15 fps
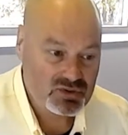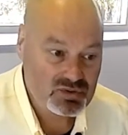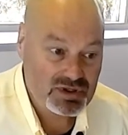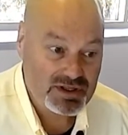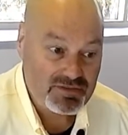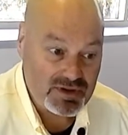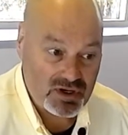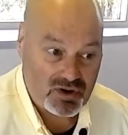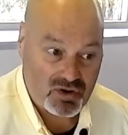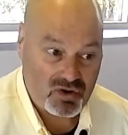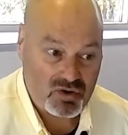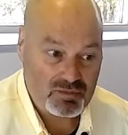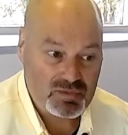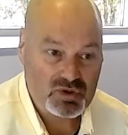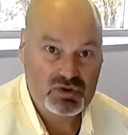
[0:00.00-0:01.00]
live at
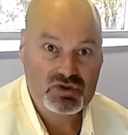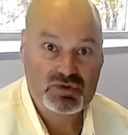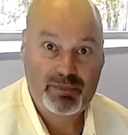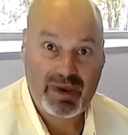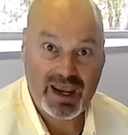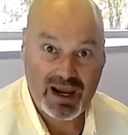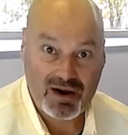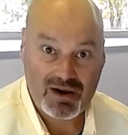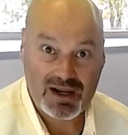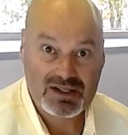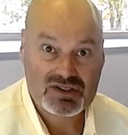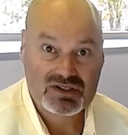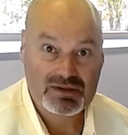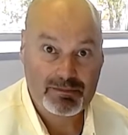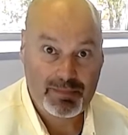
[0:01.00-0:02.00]
home, whose
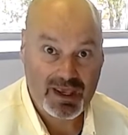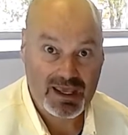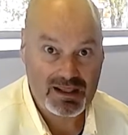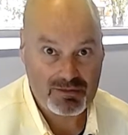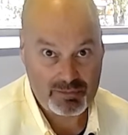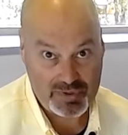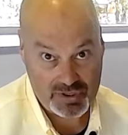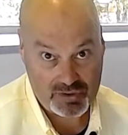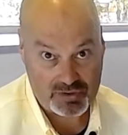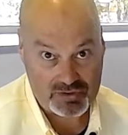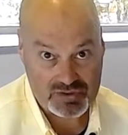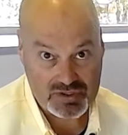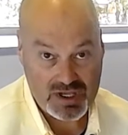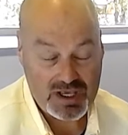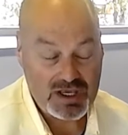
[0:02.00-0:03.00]
parents pay the
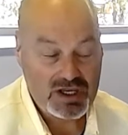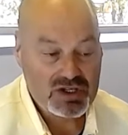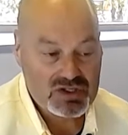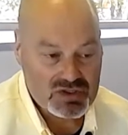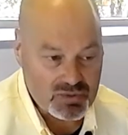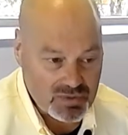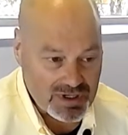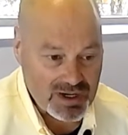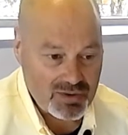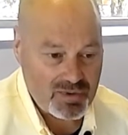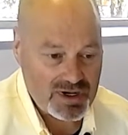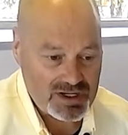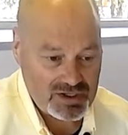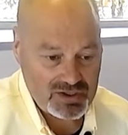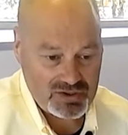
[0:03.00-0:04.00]
bills. So what I
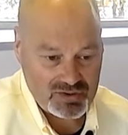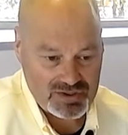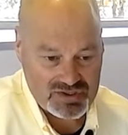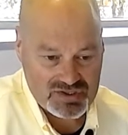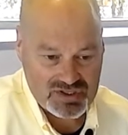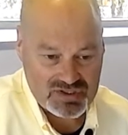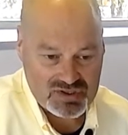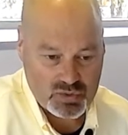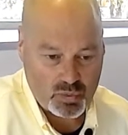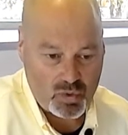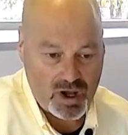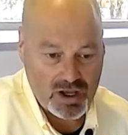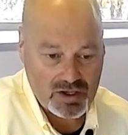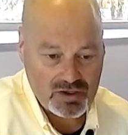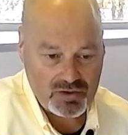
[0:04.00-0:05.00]
want to do is just
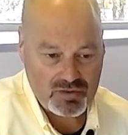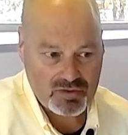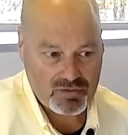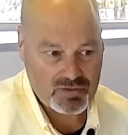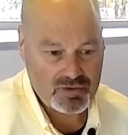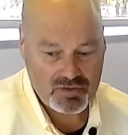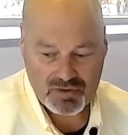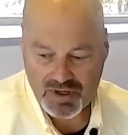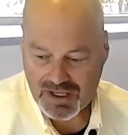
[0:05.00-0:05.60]
walk you through